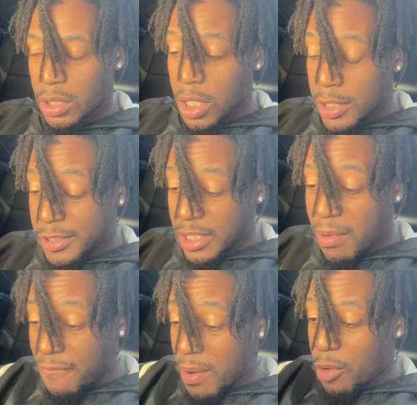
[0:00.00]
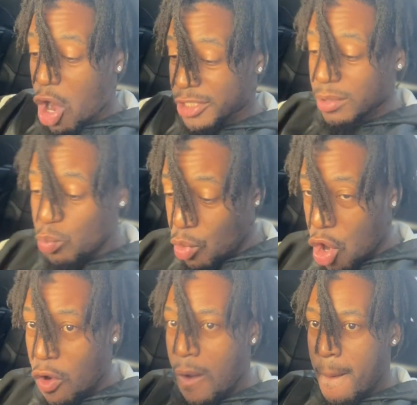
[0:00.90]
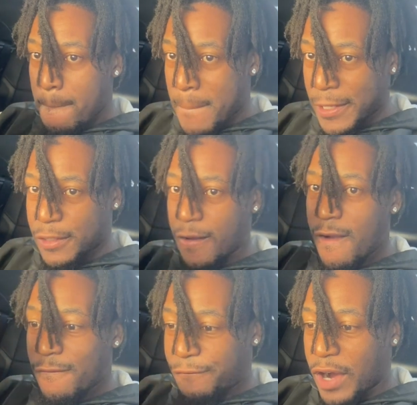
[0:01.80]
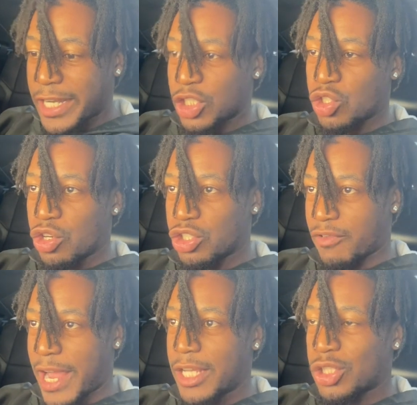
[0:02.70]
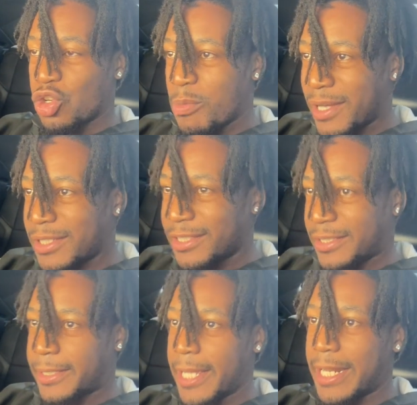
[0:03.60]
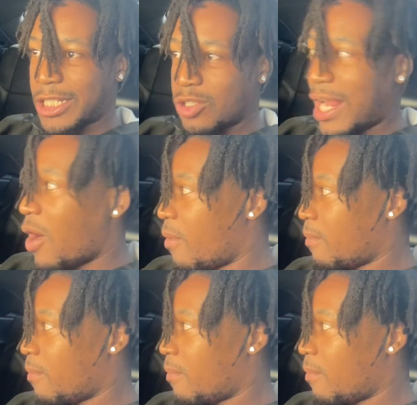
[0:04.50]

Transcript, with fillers: Some of them are some real motherfucking soldier, right? So you must understand that. So now,